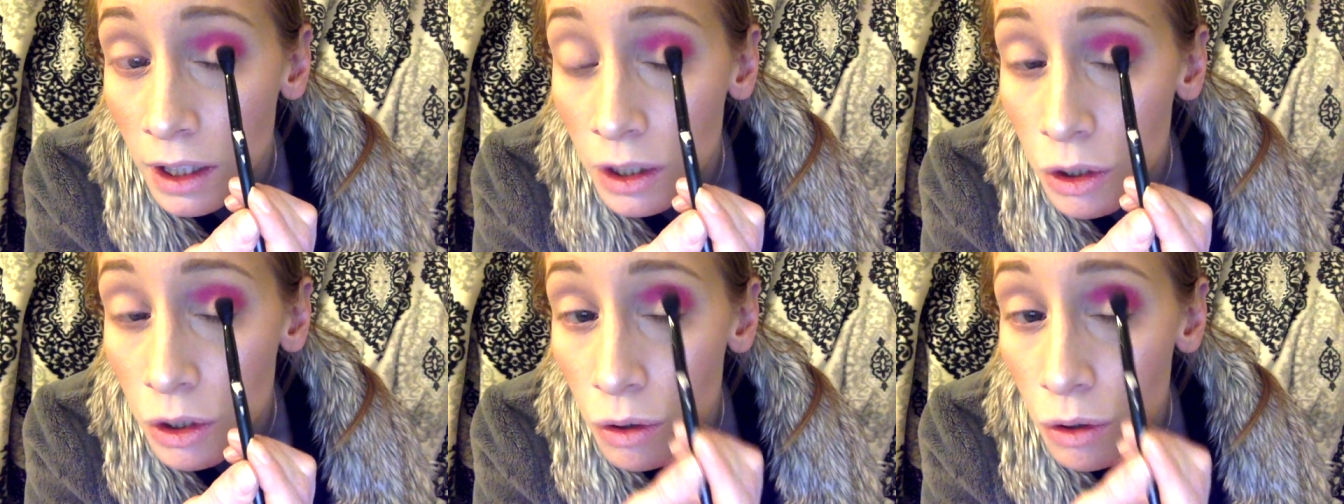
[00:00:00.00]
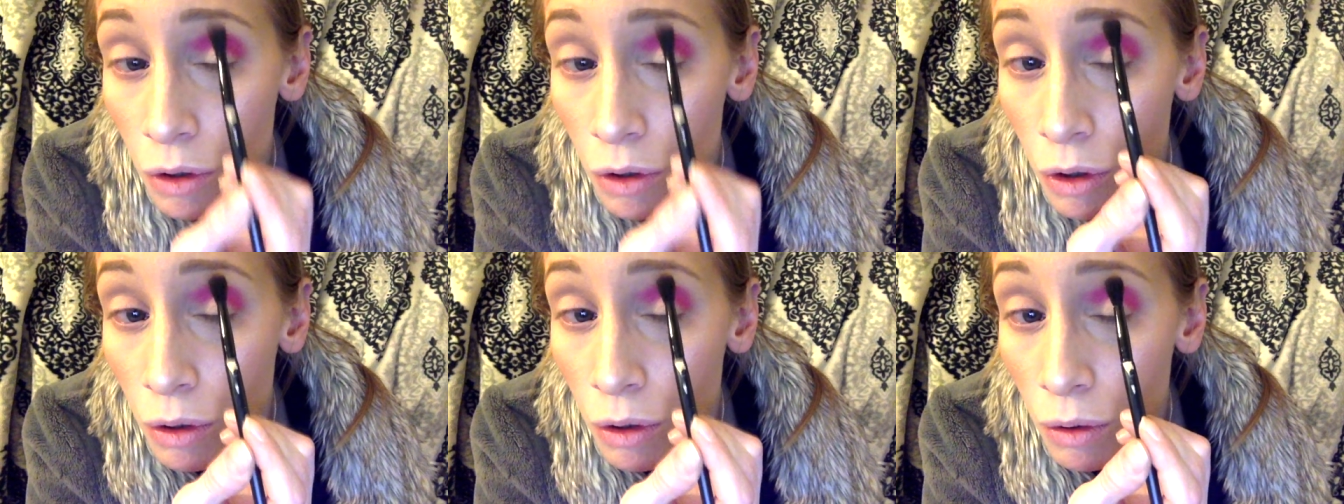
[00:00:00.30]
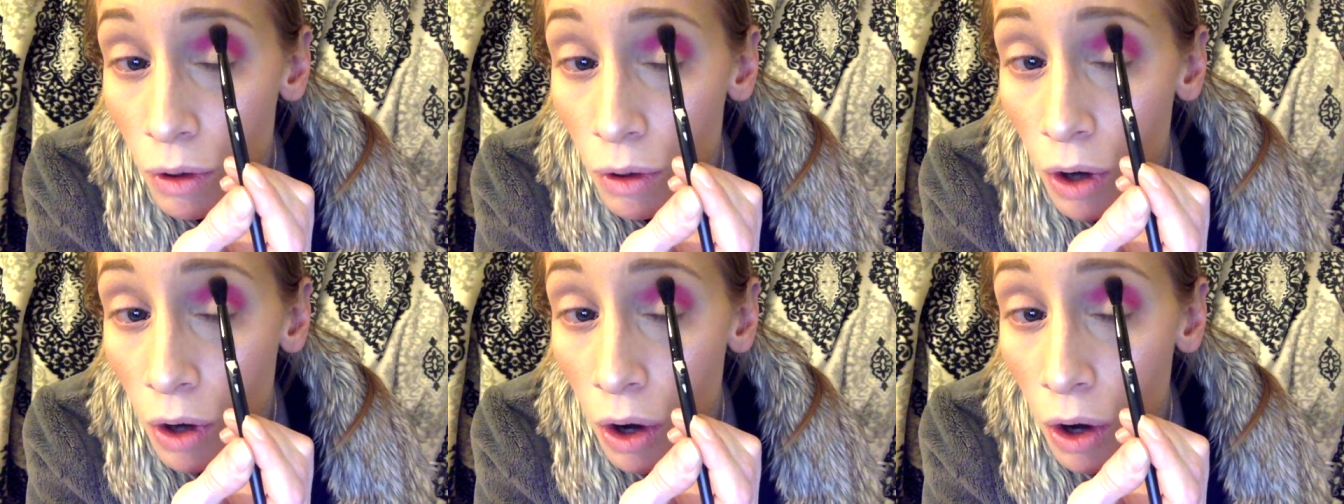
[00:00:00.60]
Don't
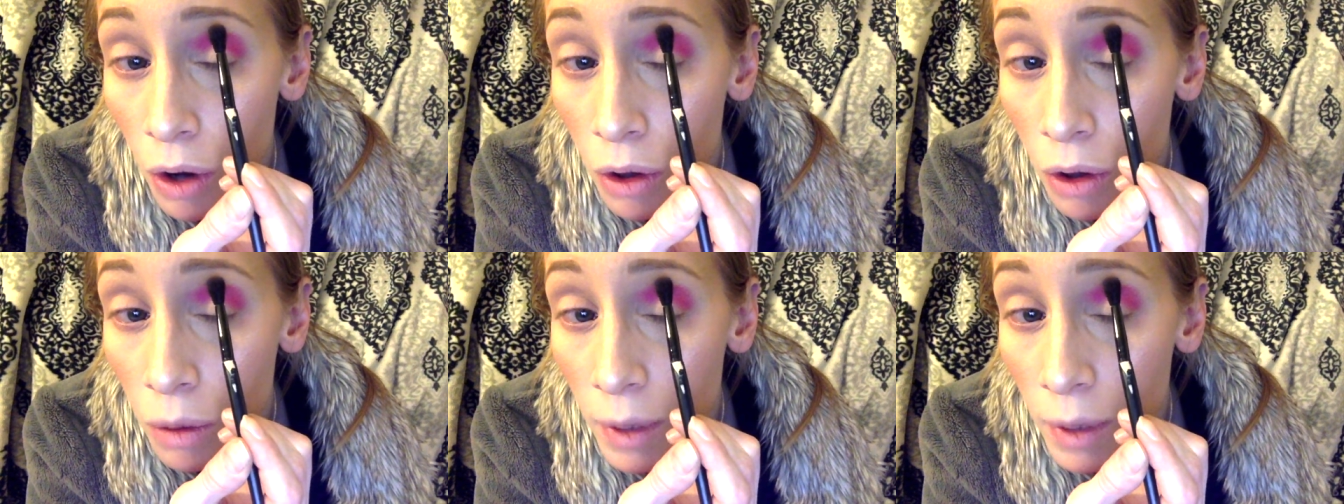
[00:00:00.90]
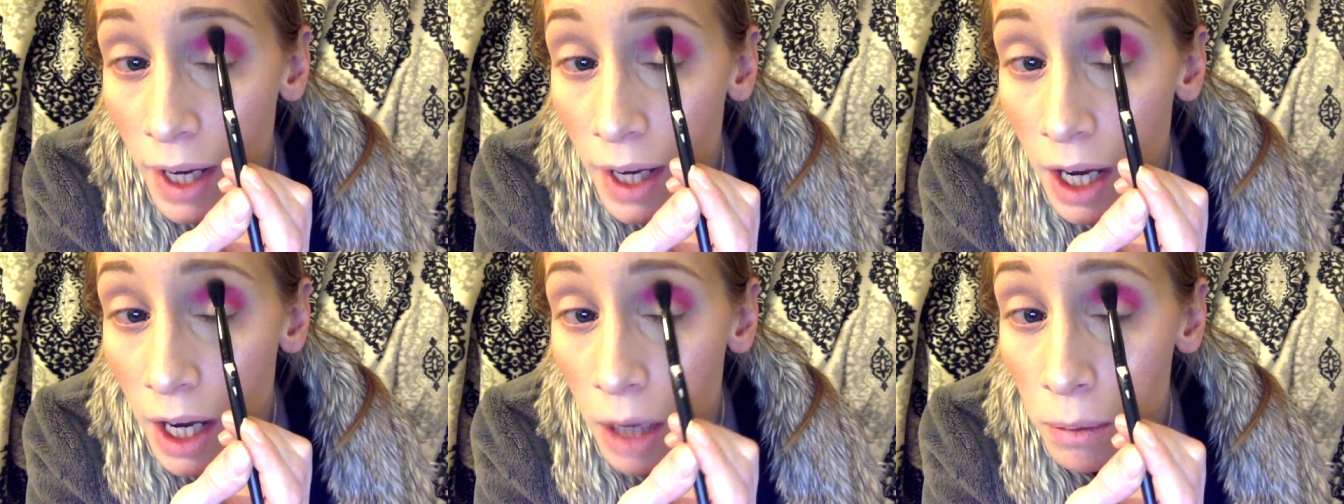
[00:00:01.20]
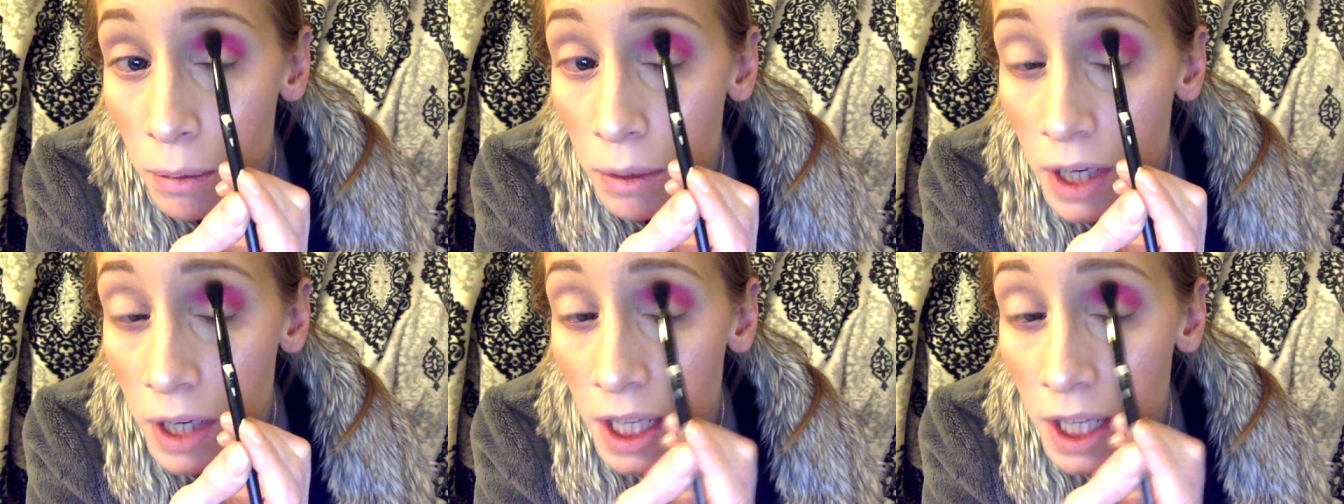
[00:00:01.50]
go all the way
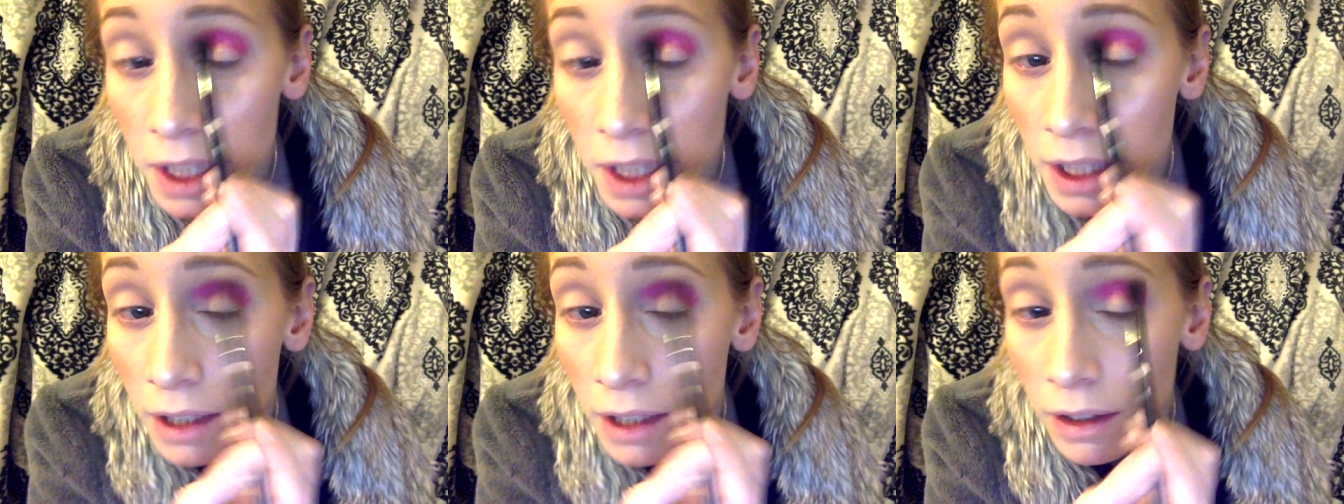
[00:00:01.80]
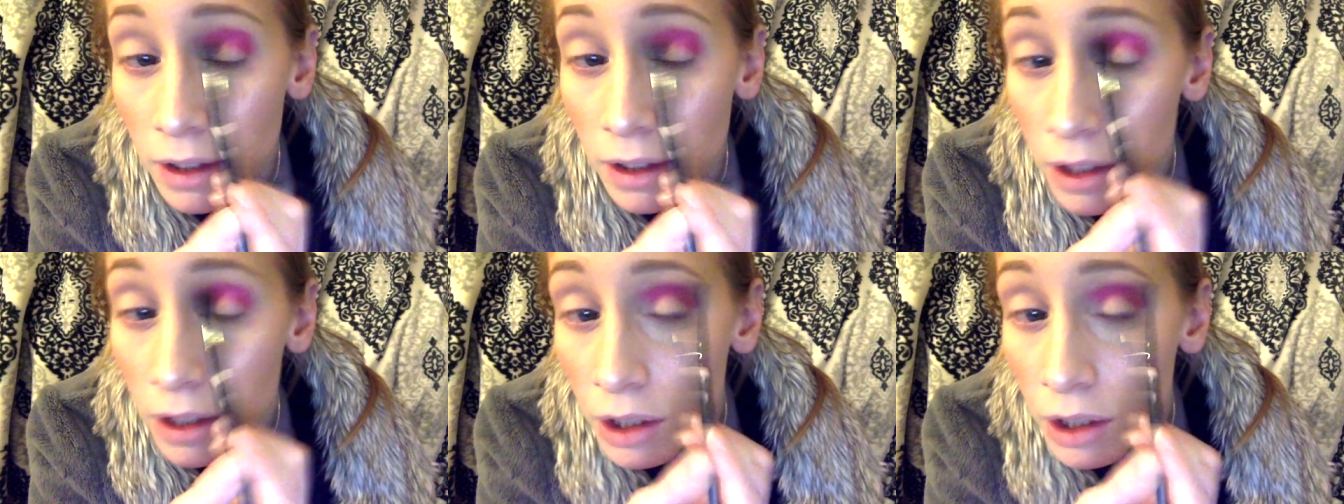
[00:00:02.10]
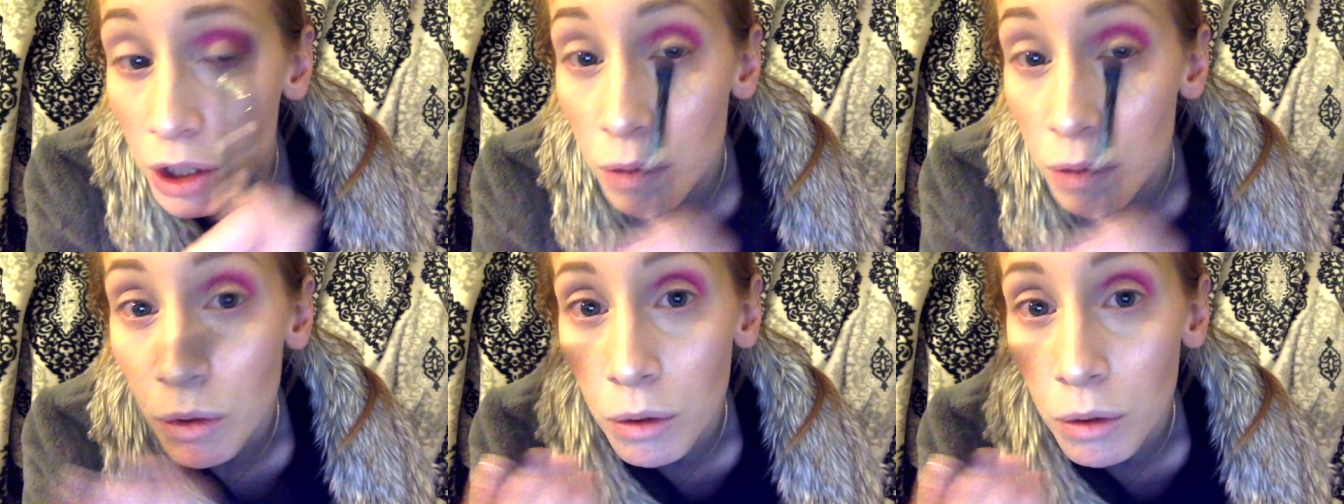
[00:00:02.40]
up, and then
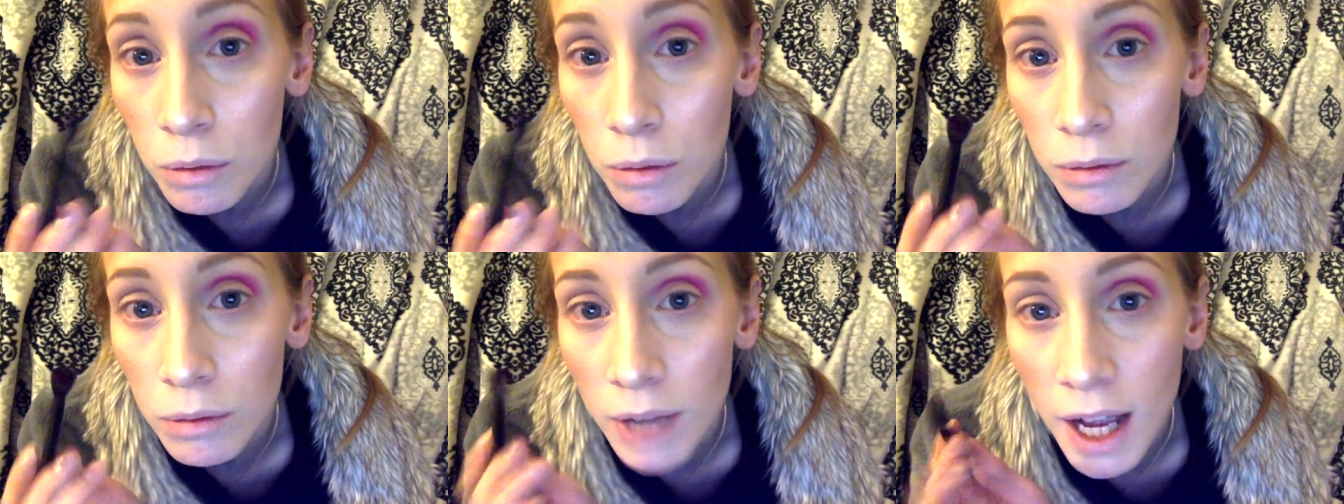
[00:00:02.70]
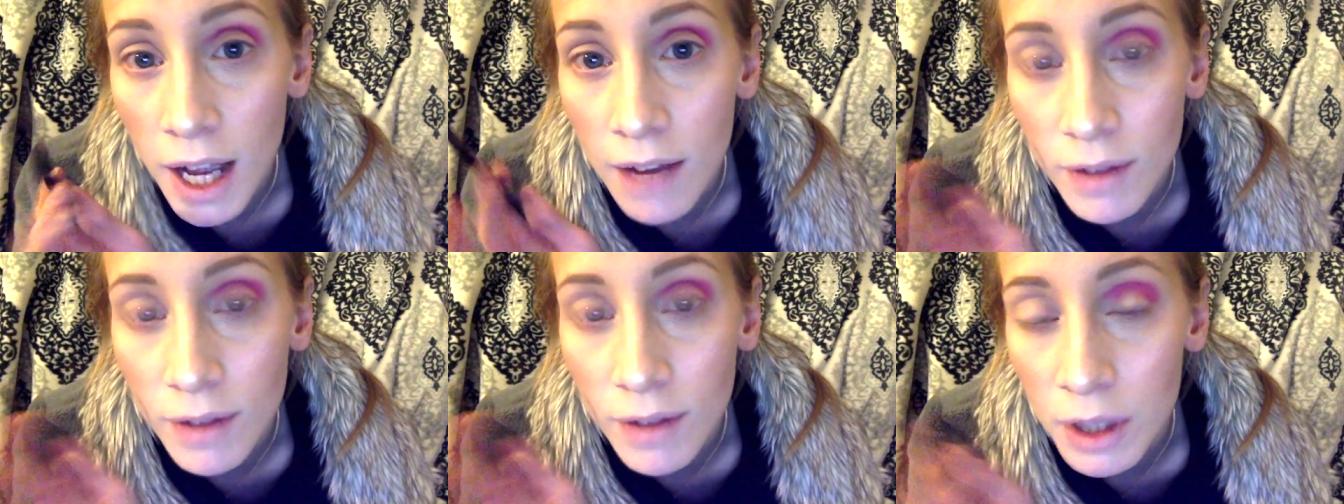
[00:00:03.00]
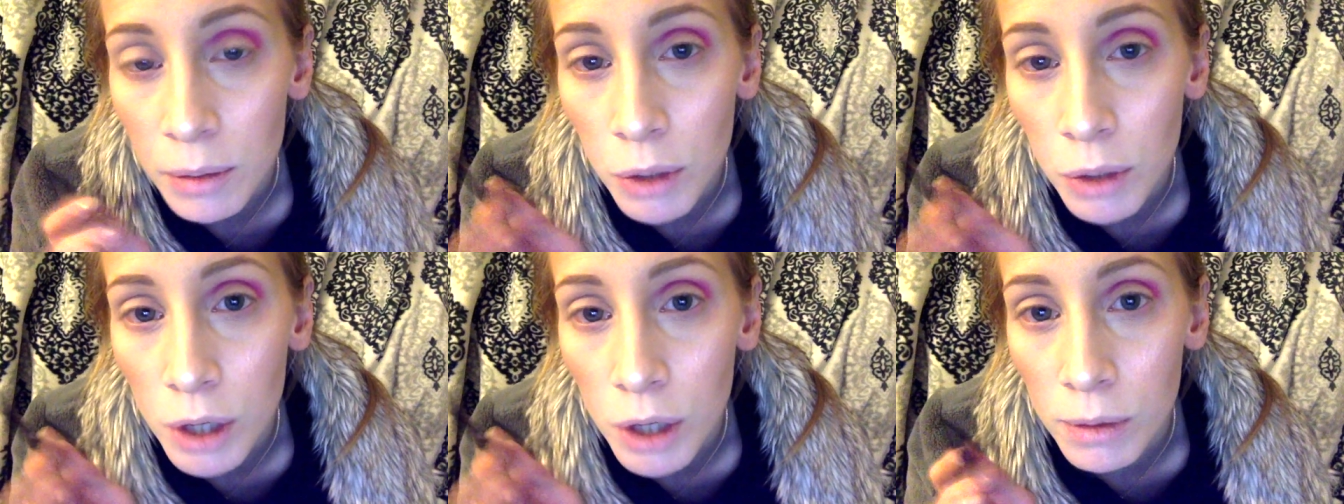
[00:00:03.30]
you won't have
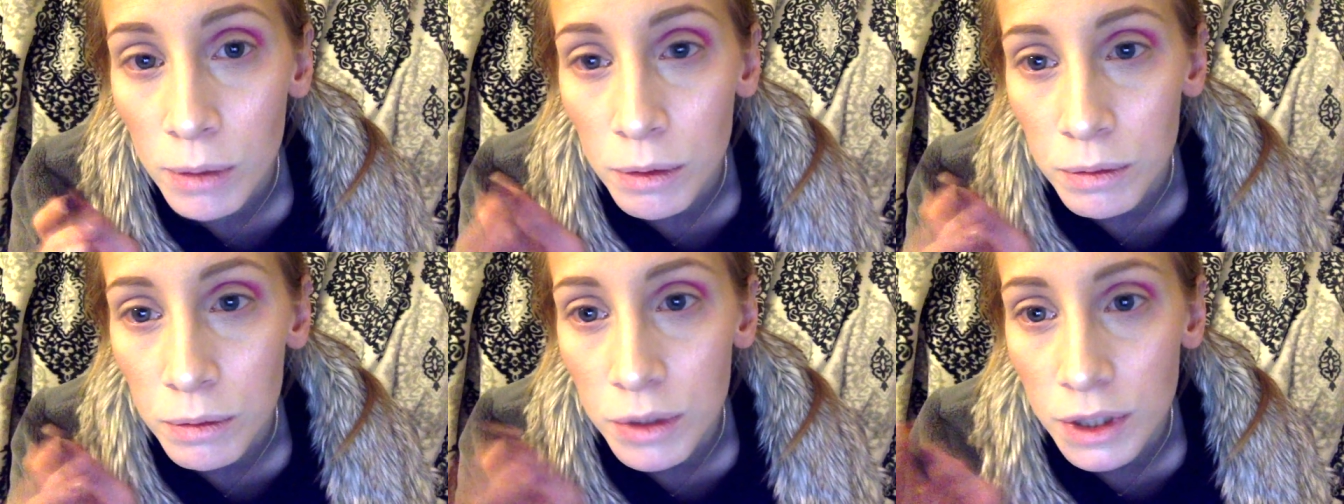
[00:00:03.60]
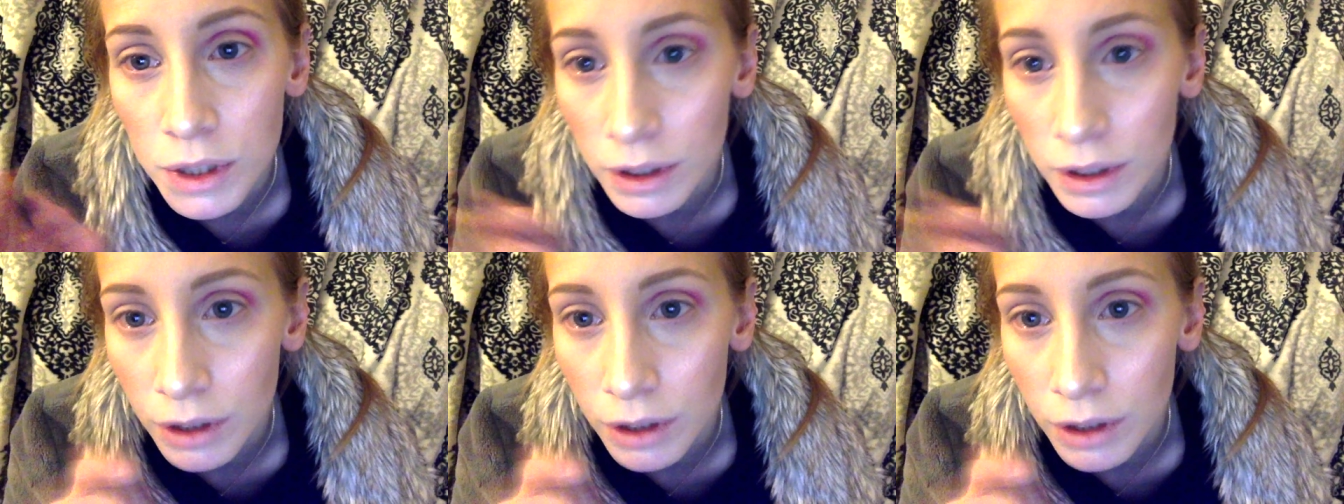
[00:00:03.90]
any problems,